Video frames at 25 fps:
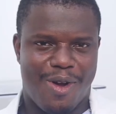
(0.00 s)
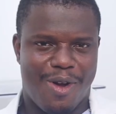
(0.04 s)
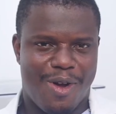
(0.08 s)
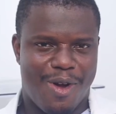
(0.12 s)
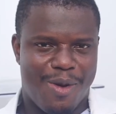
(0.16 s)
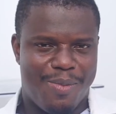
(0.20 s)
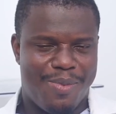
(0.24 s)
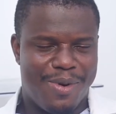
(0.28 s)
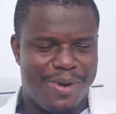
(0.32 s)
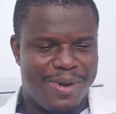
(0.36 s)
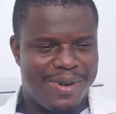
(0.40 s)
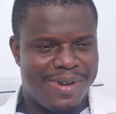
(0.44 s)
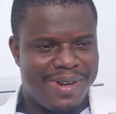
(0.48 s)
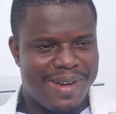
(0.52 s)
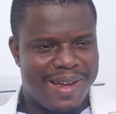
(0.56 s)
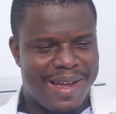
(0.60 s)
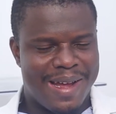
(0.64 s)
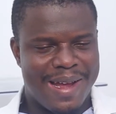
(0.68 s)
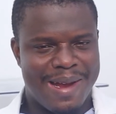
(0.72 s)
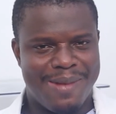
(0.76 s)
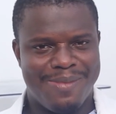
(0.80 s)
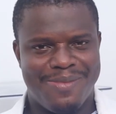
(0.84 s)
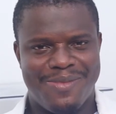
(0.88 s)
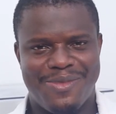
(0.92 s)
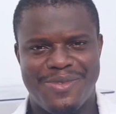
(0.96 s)

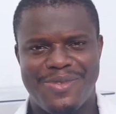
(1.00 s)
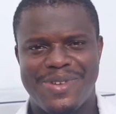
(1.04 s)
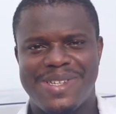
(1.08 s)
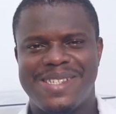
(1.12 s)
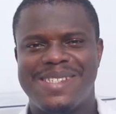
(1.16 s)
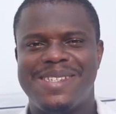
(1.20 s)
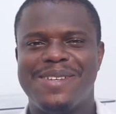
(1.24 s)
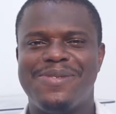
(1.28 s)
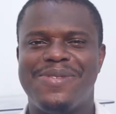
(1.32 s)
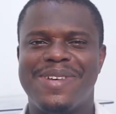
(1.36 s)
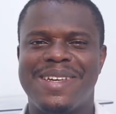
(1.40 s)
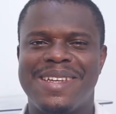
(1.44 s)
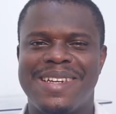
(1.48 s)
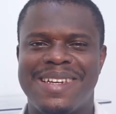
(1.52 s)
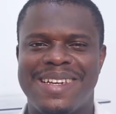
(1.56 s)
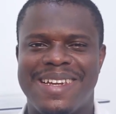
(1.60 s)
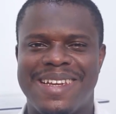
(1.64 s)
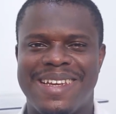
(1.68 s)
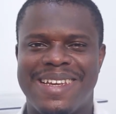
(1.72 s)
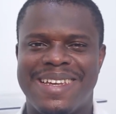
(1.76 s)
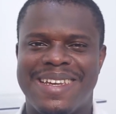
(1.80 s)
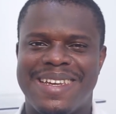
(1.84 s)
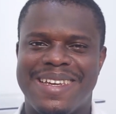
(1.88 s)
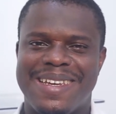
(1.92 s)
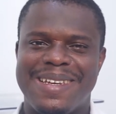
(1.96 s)
Upon receiving
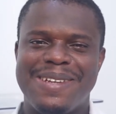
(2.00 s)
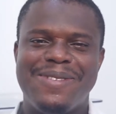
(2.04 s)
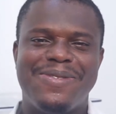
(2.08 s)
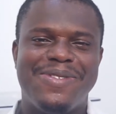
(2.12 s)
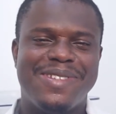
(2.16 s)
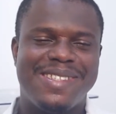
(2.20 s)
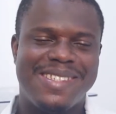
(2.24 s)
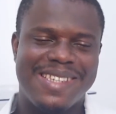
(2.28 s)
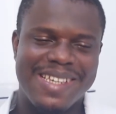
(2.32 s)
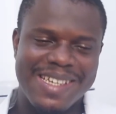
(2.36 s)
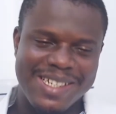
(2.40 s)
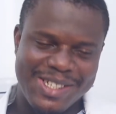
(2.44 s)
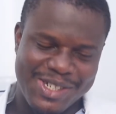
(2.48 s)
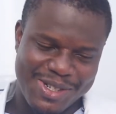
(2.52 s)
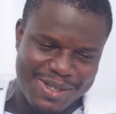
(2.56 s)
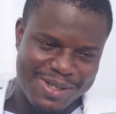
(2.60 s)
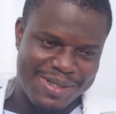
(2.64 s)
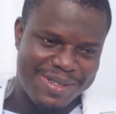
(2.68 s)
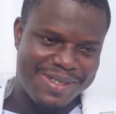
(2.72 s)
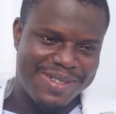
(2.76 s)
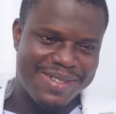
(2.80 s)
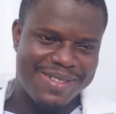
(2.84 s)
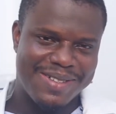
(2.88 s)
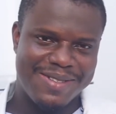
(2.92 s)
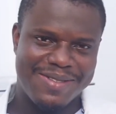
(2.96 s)
the
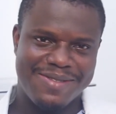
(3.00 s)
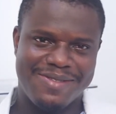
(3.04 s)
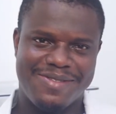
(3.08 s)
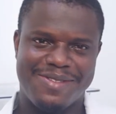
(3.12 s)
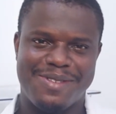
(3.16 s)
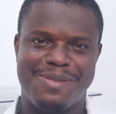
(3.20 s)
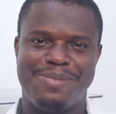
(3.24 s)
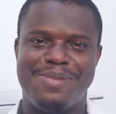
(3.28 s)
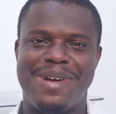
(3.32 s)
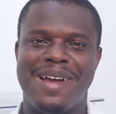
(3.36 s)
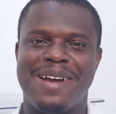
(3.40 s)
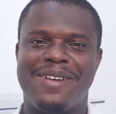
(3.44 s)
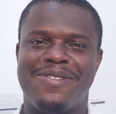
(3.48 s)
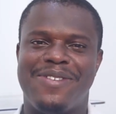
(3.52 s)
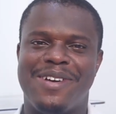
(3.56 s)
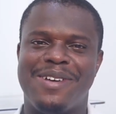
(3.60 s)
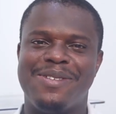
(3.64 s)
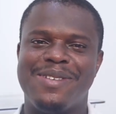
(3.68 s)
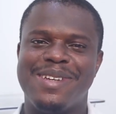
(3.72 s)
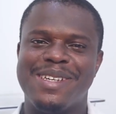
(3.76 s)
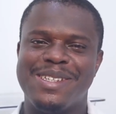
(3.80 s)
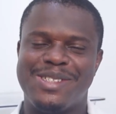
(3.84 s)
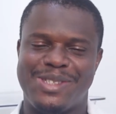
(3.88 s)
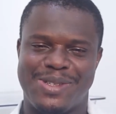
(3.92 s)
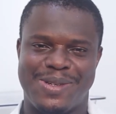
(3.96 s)
invitation from Merck
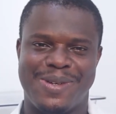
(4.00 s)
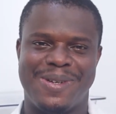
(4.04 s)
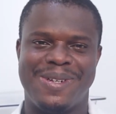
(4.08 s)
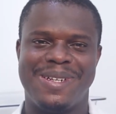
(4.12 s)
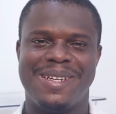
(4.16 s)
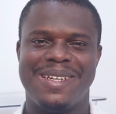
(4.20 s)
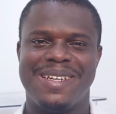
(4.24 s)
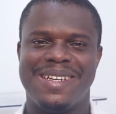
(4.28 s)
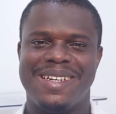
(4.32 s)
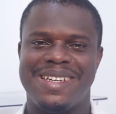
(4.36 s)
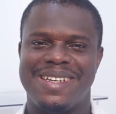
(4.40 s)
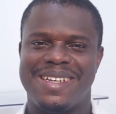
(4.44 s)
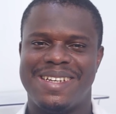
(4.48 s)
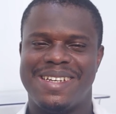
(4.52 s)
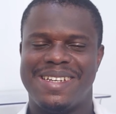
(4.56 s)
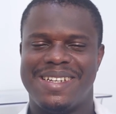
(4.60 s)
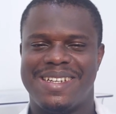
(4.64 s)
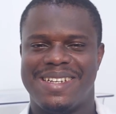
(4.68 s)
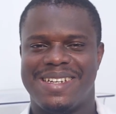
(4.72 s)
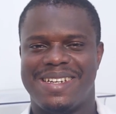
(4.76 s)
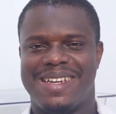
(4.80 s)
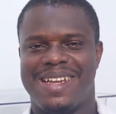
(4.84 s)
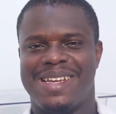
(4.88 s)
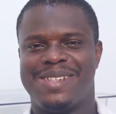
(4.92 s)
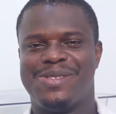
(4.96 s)
Foundation
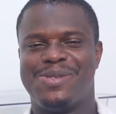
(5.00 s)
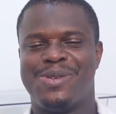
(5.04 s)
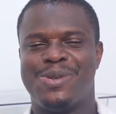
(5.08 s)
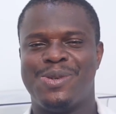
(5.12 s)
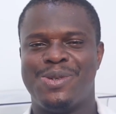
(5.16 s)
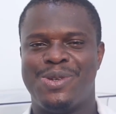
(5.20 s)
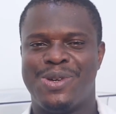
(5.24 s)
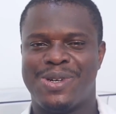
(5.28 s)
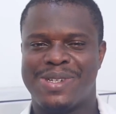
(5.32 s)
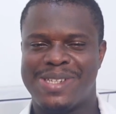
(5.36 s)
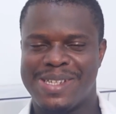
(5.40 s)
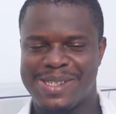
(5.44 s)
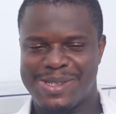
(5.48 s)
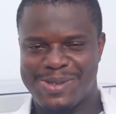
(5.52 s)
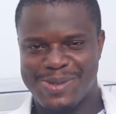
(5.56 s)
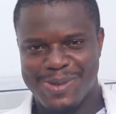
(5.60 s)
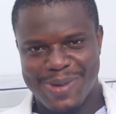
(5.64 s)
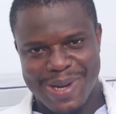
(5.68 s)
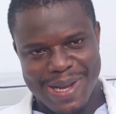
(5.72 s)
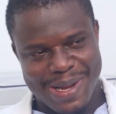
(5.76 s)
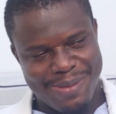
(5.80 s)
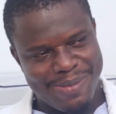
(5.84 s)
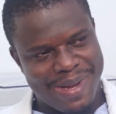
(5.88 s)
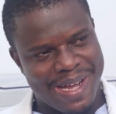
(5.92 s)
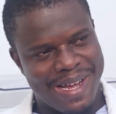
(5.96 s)
that, oh, Dr.
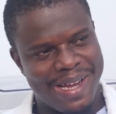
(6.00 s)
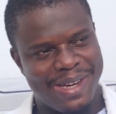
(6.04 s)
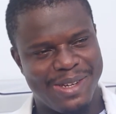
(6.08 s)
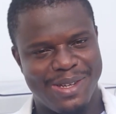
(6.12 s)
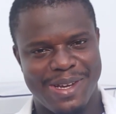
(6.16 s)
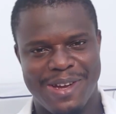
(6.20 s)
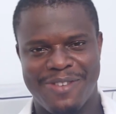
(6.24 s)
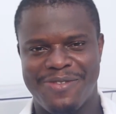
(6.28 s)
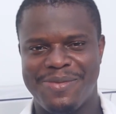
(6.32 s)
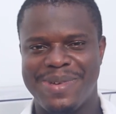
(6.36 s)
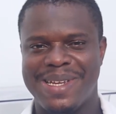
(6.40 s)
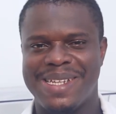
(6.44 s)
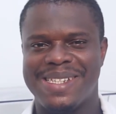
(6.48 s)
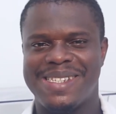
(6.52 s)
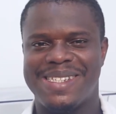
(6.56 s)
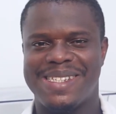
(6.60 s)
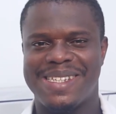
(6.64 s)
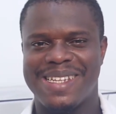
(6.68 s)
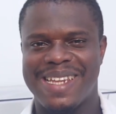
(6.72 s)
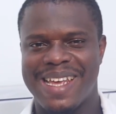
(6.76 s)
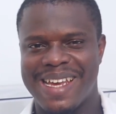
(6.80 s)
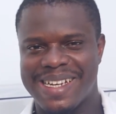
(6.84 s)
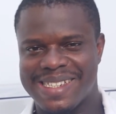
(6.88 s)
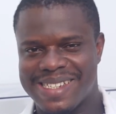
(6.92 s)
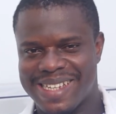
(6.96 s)
Sulaiman, you have been
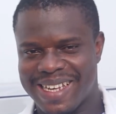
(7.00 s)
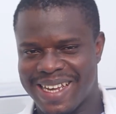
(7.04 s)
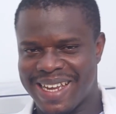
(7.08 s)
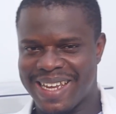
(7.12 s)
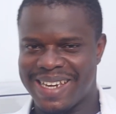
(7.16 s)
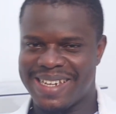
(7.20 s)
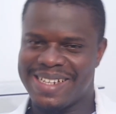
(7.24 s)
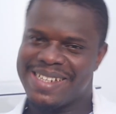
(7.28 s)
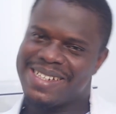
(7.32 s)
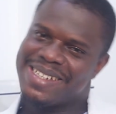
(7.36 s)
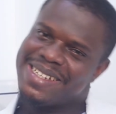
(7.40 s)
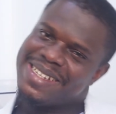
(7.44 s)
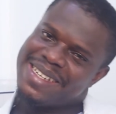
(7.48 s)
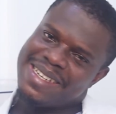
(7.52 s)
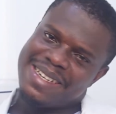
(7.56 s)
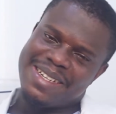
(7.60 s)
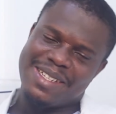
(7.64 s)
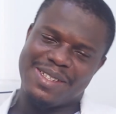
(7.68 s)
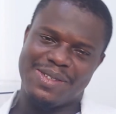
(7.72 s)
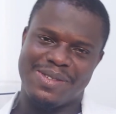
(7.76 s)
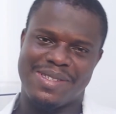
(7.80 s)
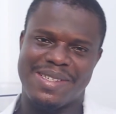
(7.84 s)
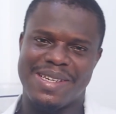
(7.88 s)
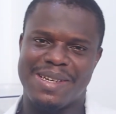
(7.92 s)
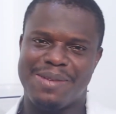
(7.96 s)
selected
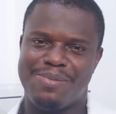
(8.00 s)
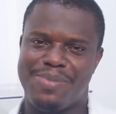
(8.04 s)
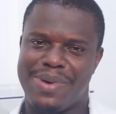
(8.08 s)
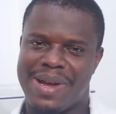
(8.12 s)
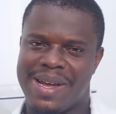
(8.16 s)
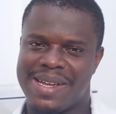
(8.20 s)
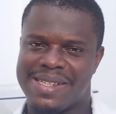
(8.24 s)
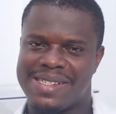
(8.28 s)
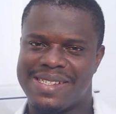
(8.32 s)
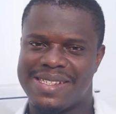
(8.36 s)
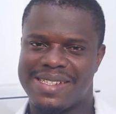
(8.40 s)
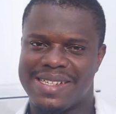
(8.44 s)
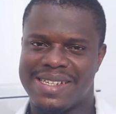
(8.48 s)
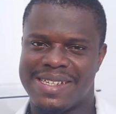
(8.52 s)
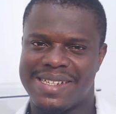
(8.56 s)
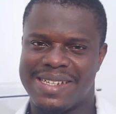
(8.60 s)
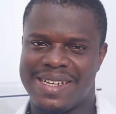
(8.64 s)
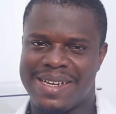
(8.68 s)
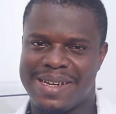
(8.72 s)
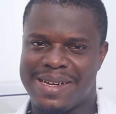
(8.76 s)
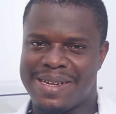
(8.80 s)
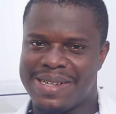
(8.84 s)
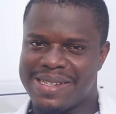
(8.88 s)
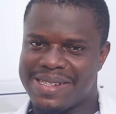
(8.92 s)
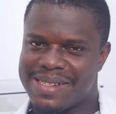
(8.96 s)
to take part in
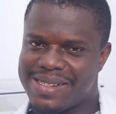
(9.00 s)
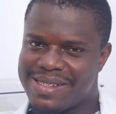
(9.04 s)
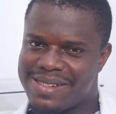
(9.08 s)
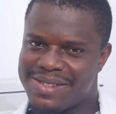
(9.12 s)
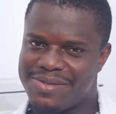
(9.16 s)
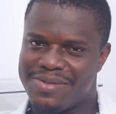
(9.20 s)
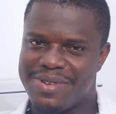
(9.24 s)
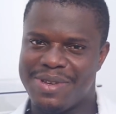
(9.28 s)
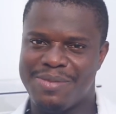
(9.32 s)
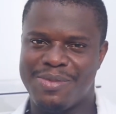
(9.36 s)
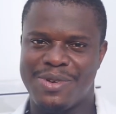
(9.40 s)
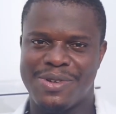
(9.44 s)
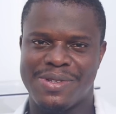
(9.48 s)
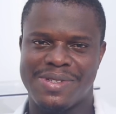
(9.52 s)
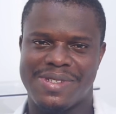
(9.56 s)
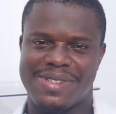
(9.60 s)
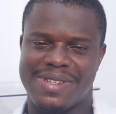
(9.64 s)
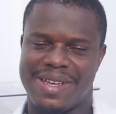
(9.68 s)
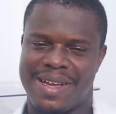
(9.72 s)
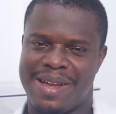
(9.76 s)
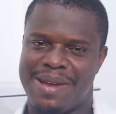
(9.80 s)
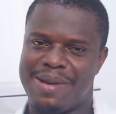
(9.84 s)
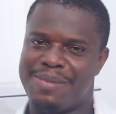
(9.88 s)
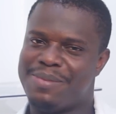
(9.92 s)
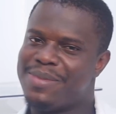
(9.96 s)
a
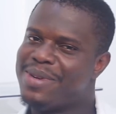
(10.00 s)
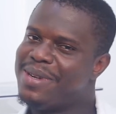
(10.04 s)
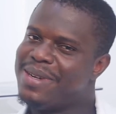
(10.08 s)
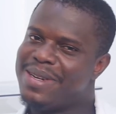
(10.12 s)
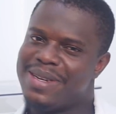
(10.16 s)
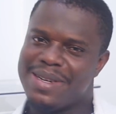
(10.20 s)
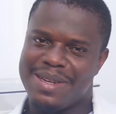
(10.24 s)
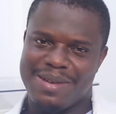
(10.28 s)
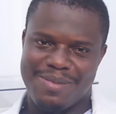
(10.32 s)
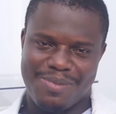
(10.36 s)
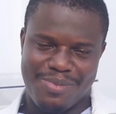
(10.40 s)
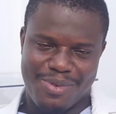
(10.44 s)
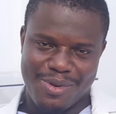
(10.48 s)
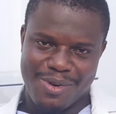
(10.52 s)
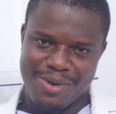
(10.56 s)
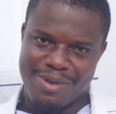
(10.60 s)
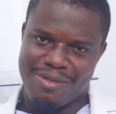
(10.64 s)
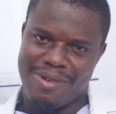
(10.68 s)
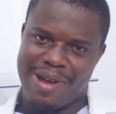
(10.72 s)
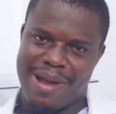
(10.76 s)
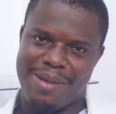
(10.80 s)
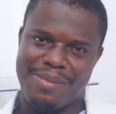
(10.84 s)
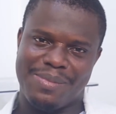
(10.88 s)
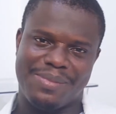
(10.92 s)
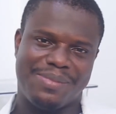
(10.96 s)
3-month
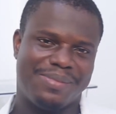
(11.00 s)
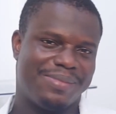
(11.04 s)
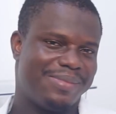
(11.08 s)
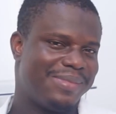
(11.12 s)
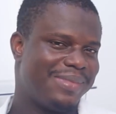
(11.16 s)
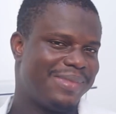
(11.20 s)
program